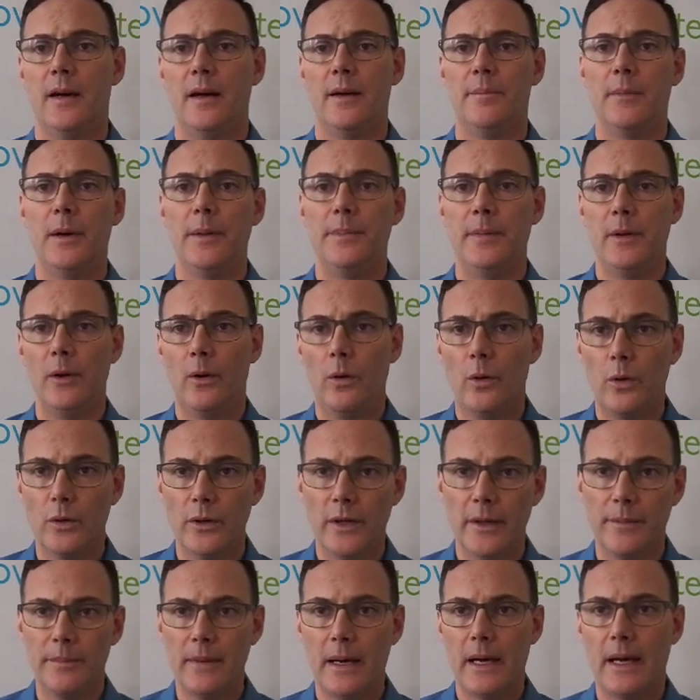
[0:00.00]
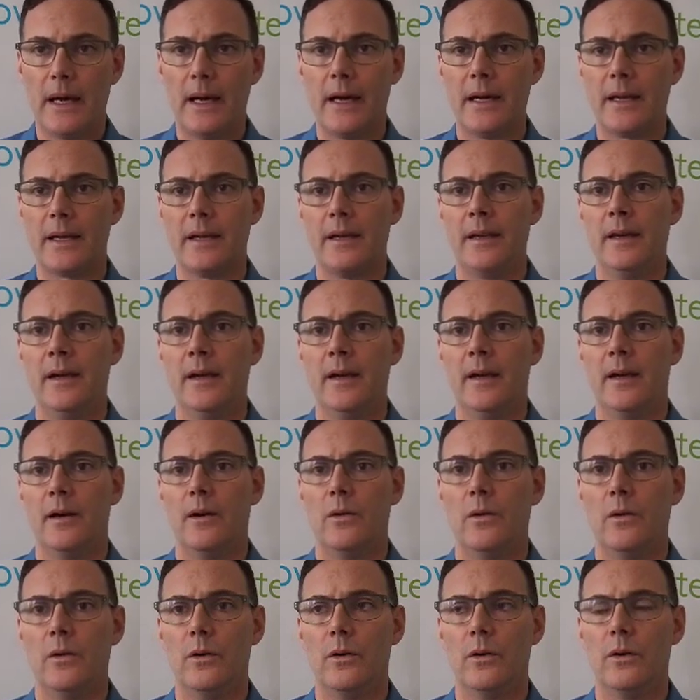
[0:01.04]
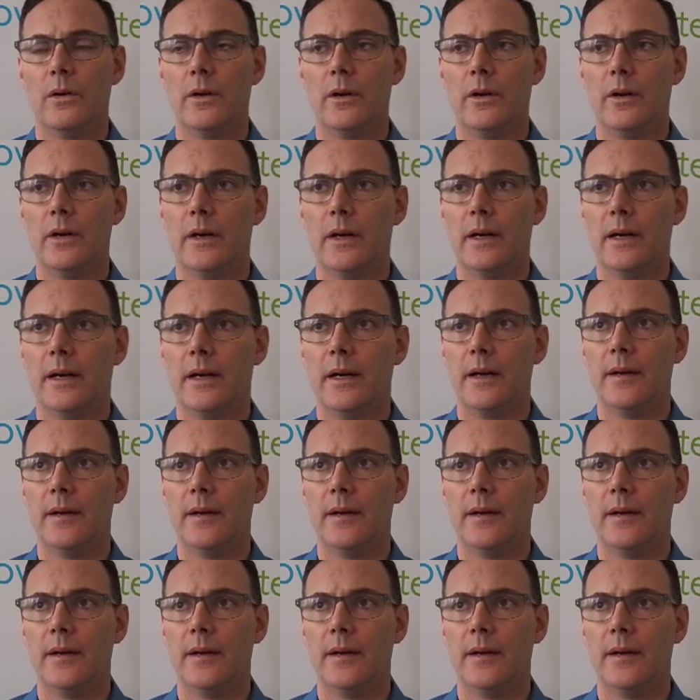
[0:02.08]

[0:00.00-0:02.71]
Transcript: might be holding back, or